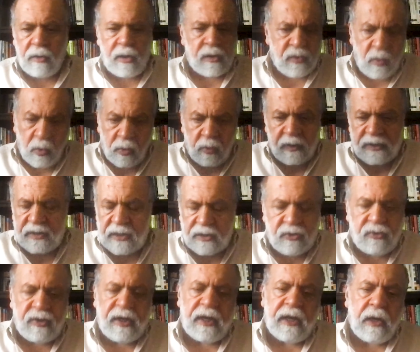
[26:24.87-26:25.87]
There's always a
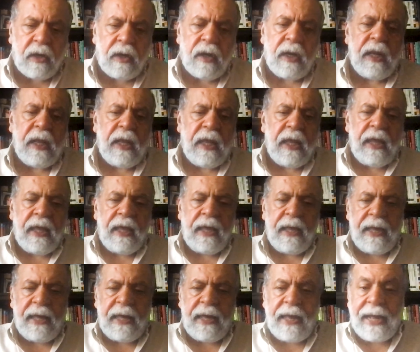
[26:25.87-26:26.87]
trigger,
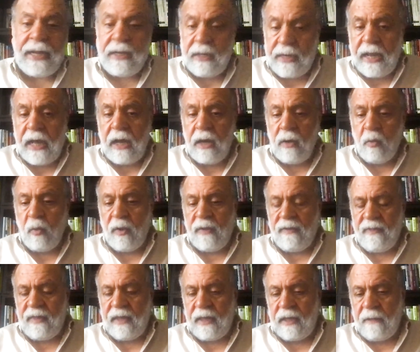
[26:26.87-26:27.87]
and now
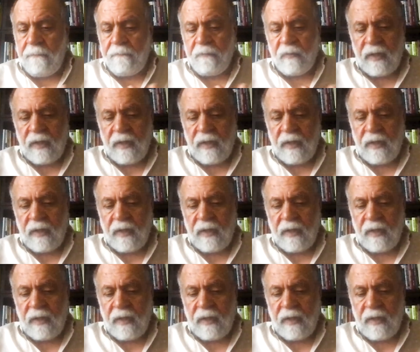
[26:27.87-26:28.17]
with the